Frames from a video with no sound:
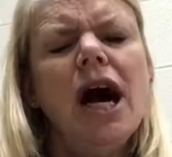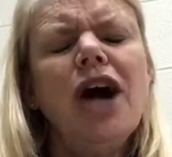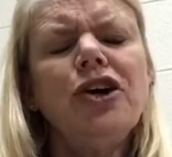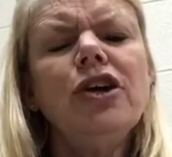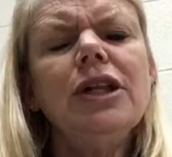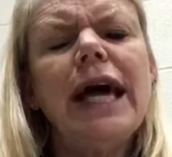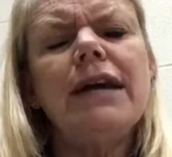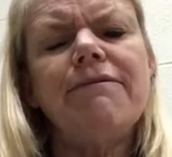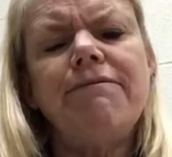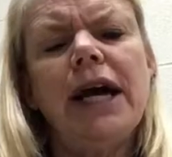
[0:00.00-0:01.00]
A girl had
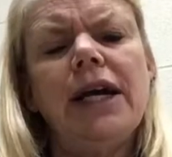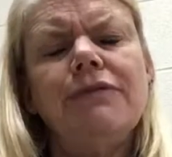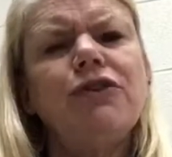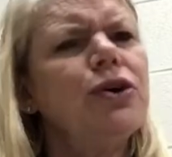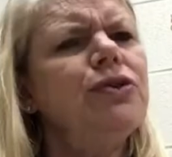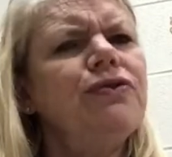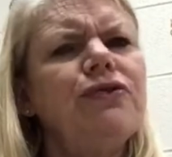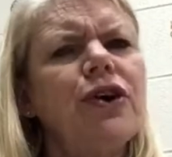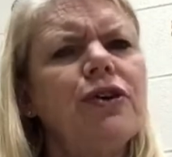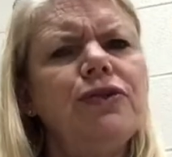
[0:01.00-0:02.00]
to fight for
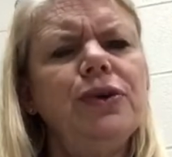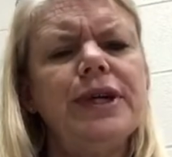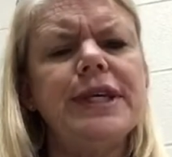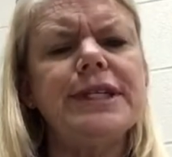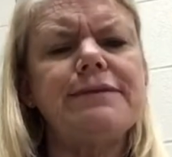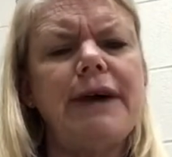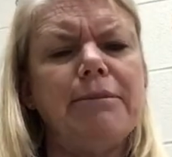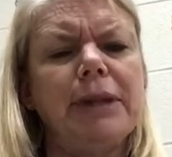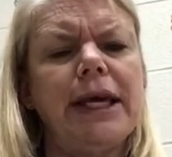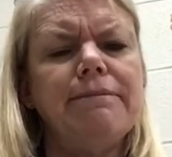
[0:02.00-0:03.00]
her food in this
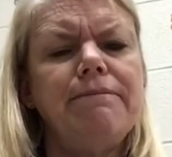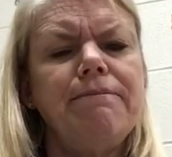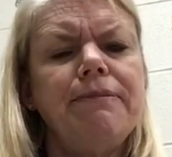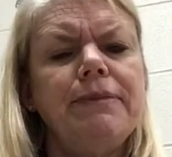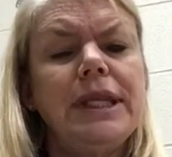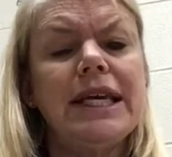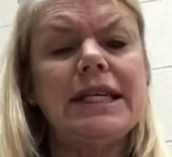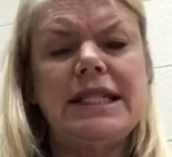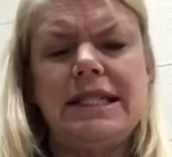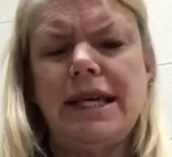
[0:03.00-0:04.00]
family,
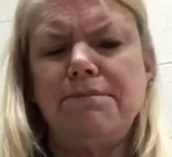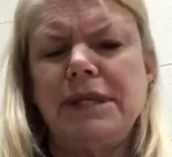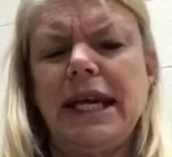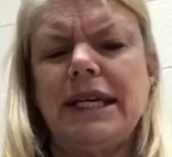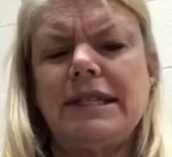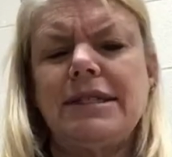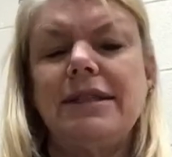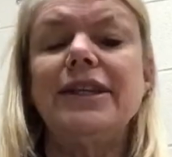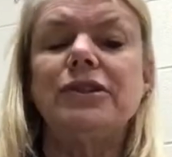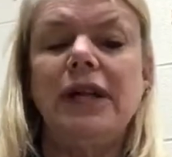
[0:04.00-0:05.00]
except against
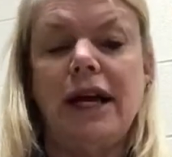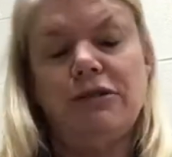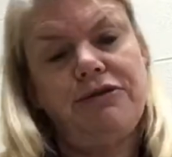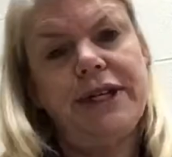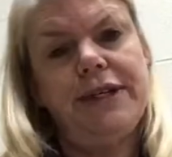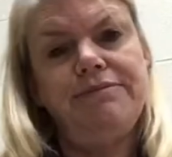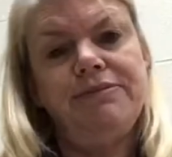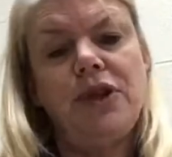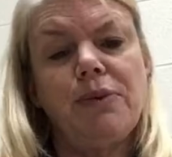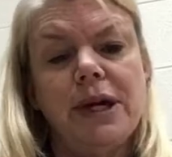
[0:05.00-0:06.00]
little Alfred,
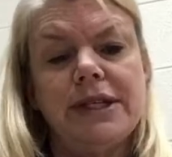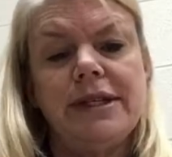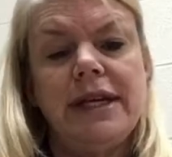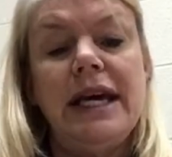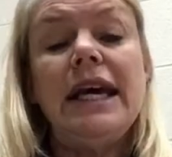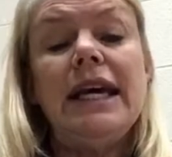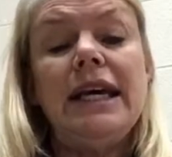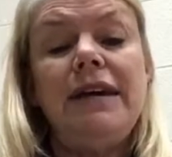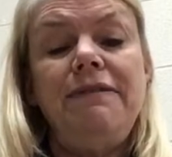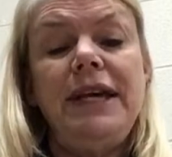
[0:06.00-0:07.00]
the runt.
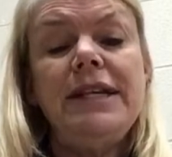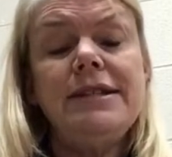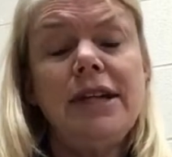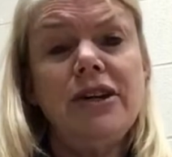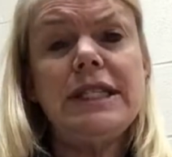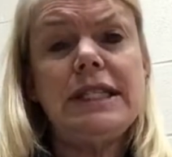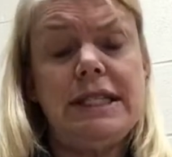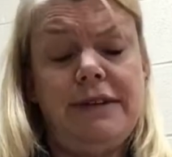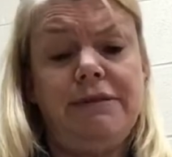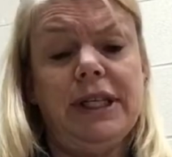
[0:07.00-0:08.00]
If he started
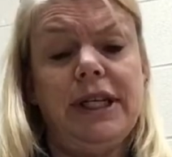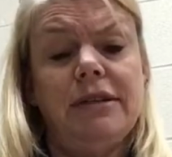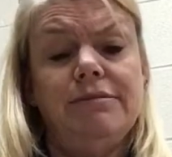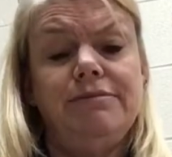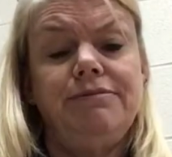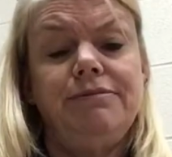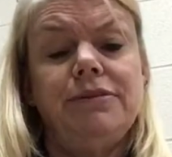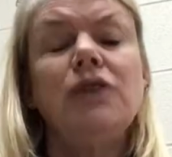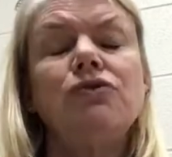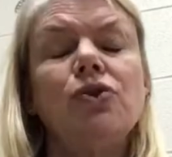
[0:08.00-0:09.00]
sniffling,
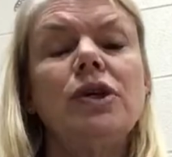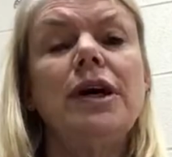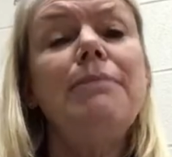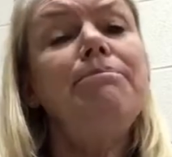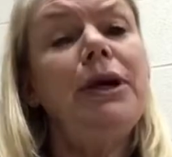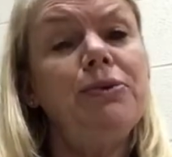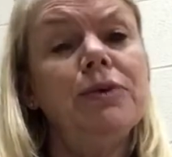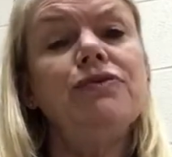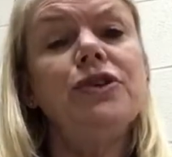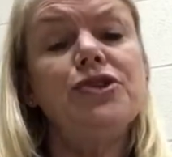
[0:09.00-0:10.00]
Flora made
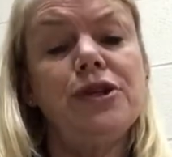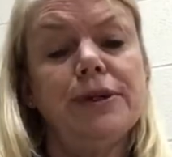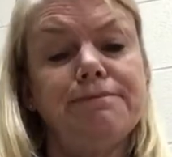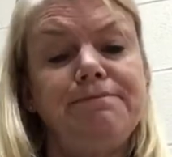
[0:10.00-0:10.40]
room for 2.